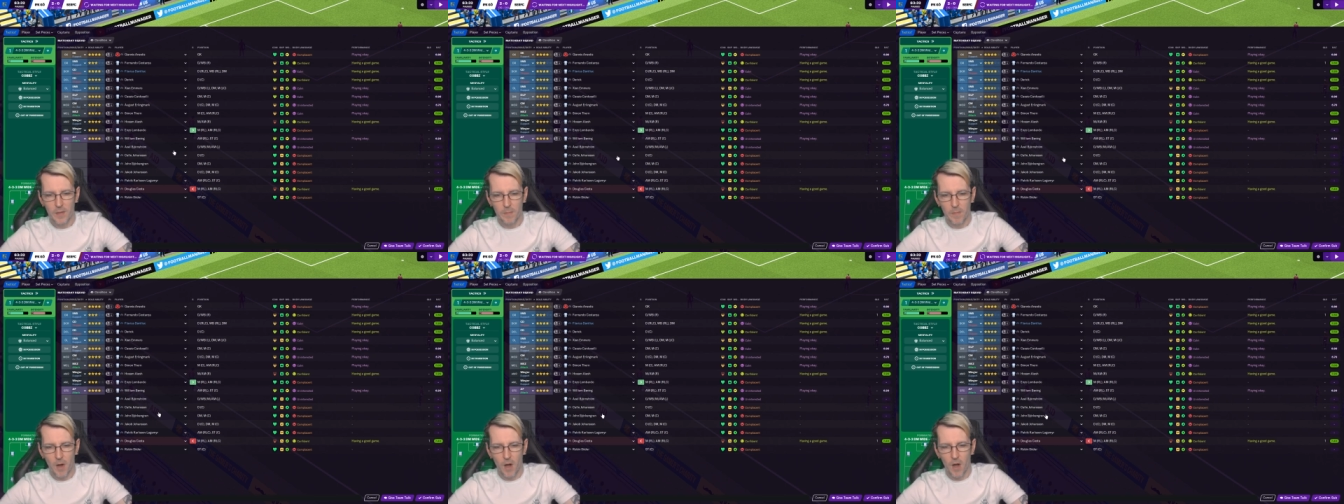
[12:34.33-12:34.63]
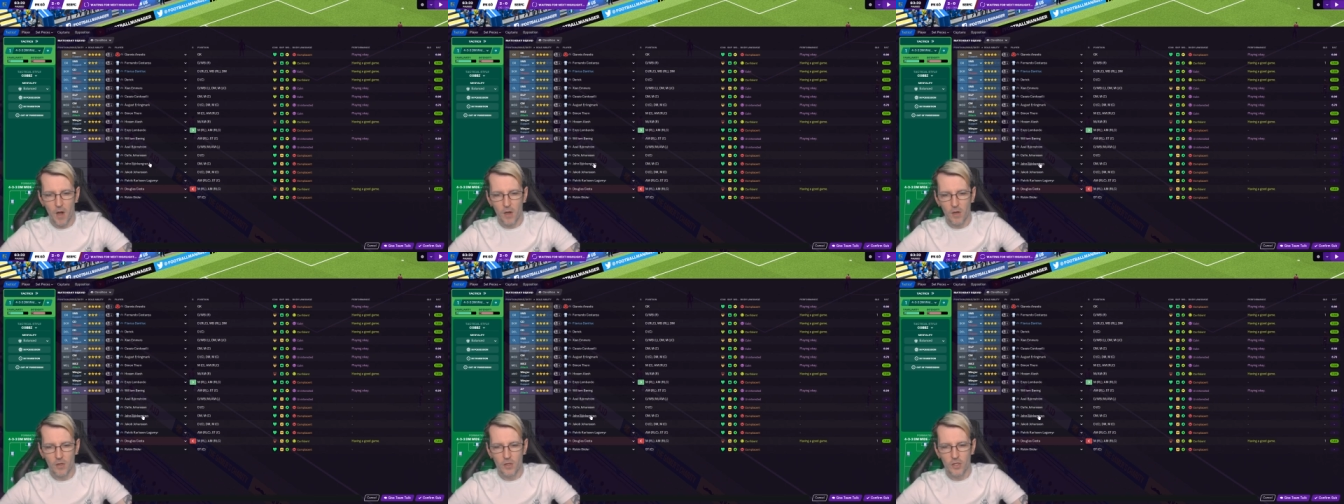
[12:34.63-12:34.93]

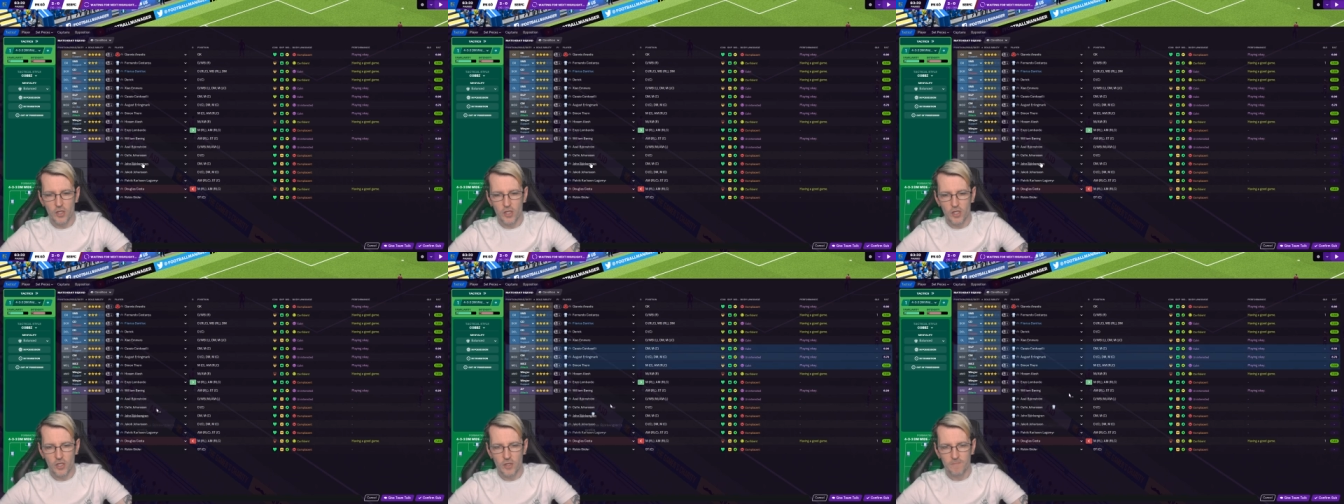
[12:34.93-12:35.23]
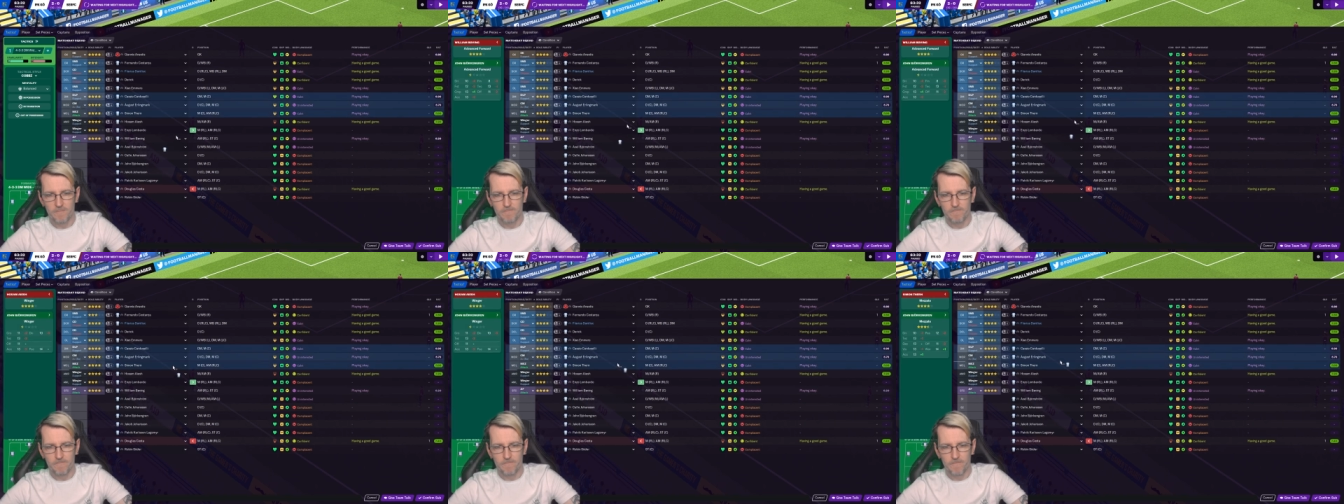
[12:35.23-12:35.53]
Marks.
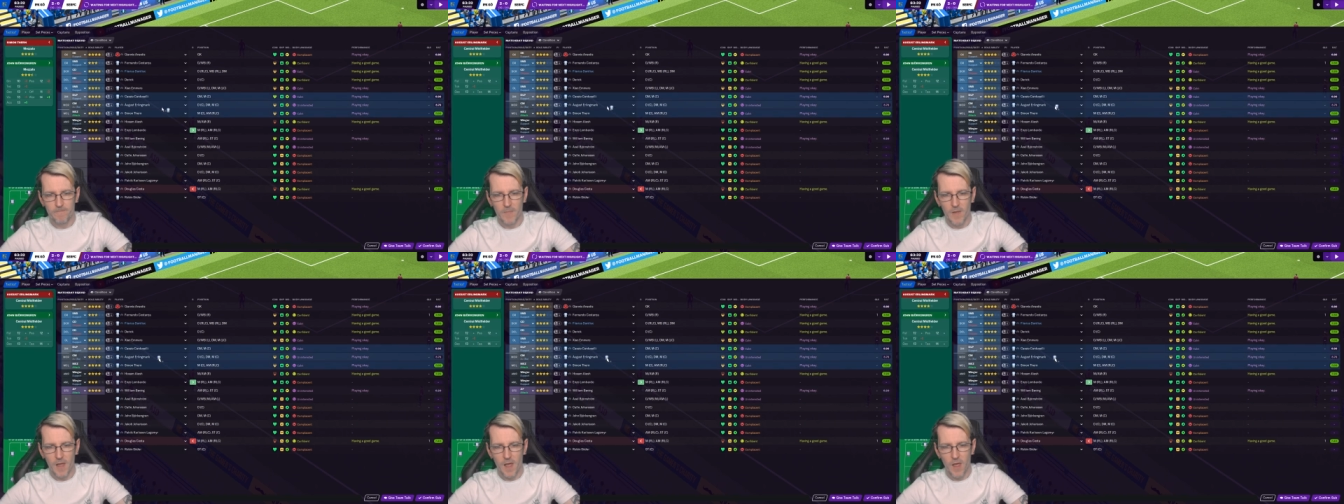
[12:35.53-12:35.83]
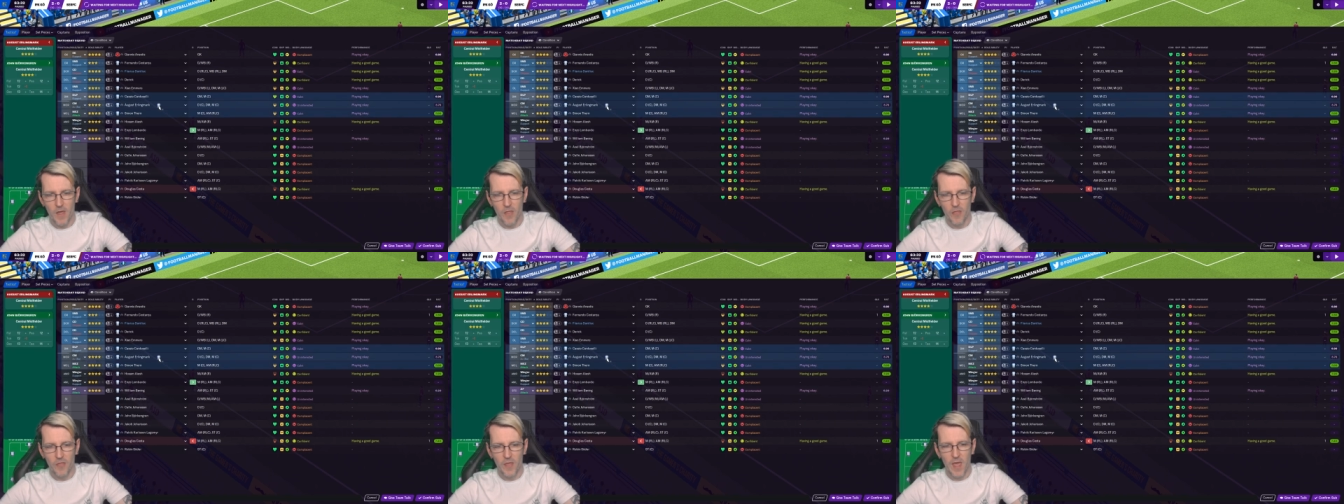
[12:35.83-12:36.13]

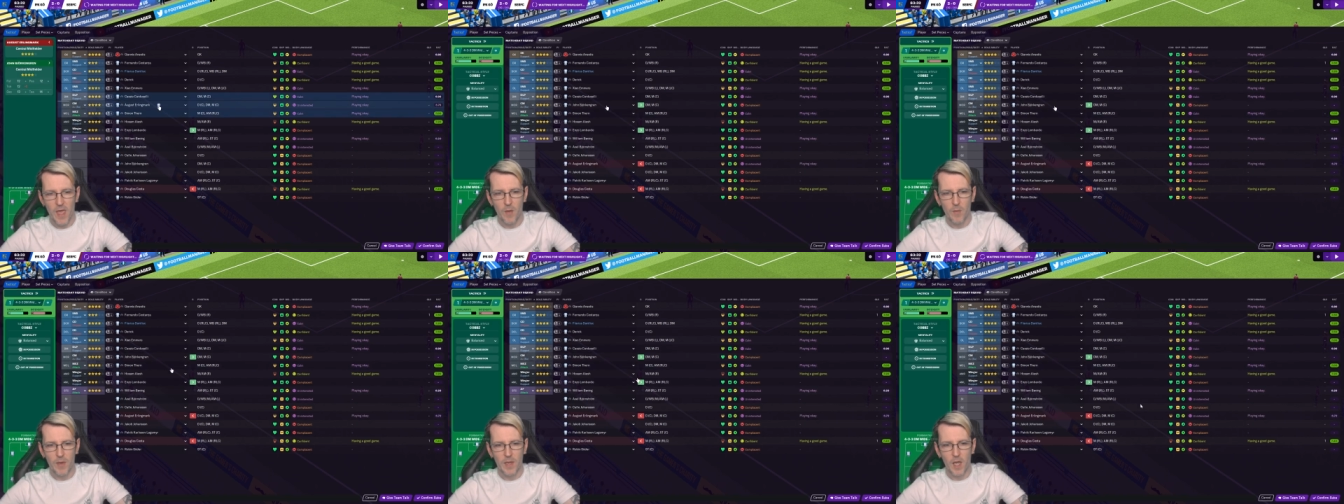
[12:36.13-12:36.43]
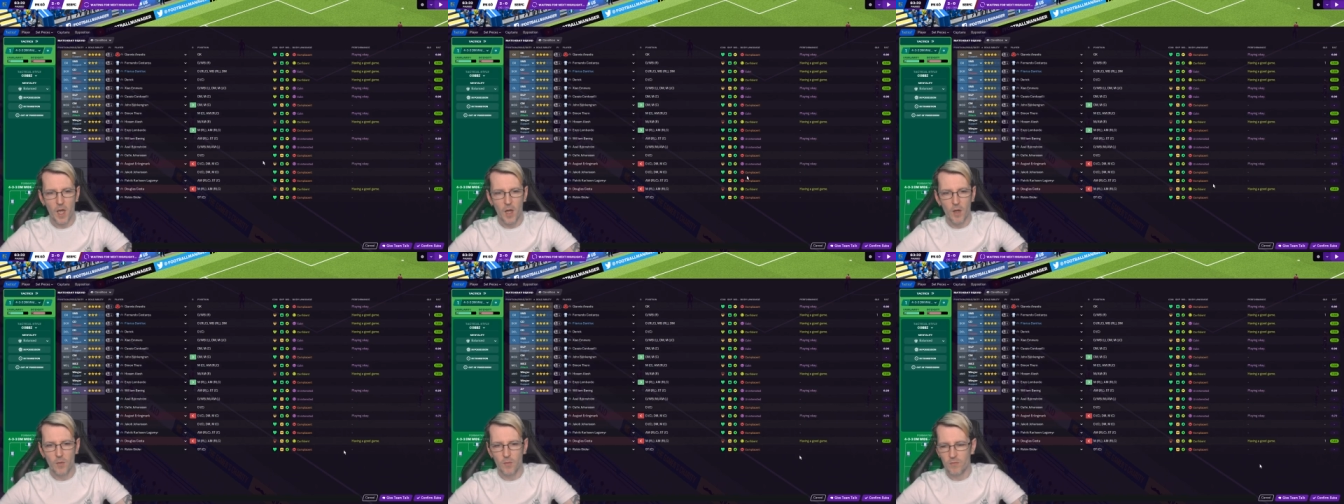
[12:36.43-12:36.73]
There we
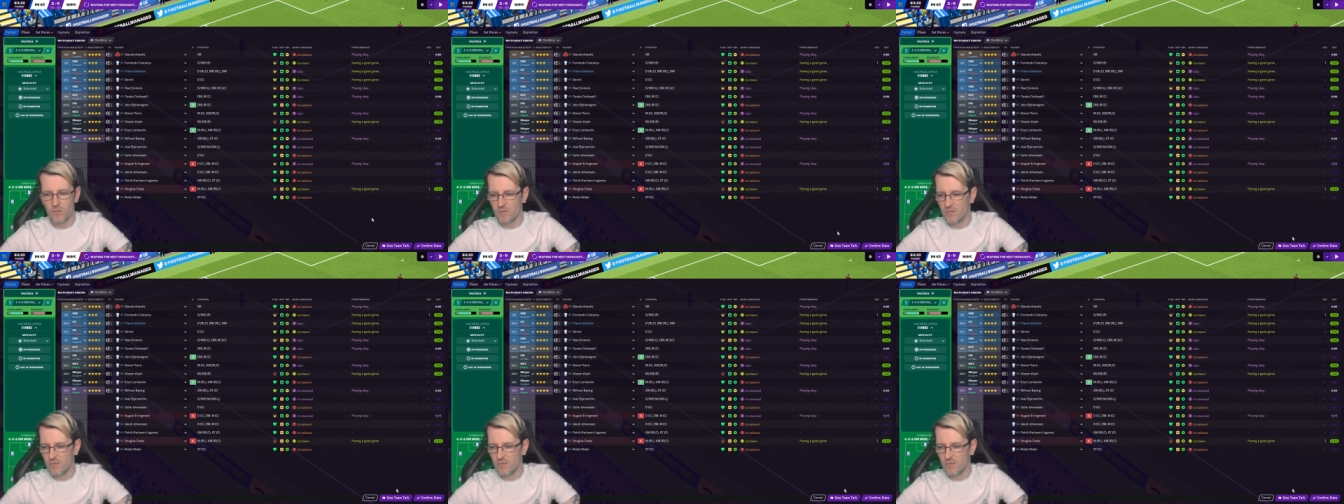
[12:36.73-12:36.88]
go.